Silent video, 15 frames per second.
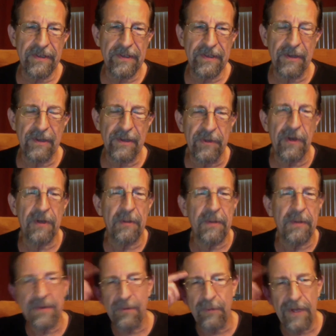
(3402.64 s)
we talk
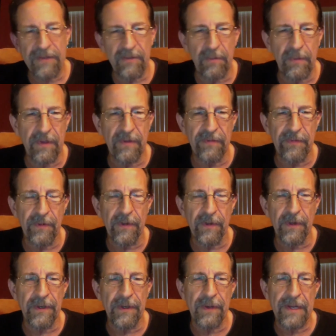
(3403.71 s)
about the recipe for
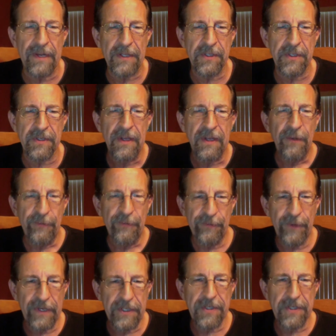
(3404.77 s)
an erection,
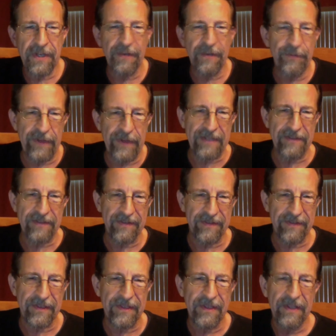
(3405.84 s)
friction, and
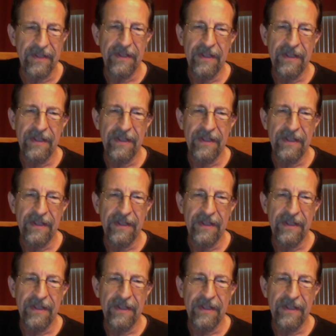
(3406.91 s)
fantasy.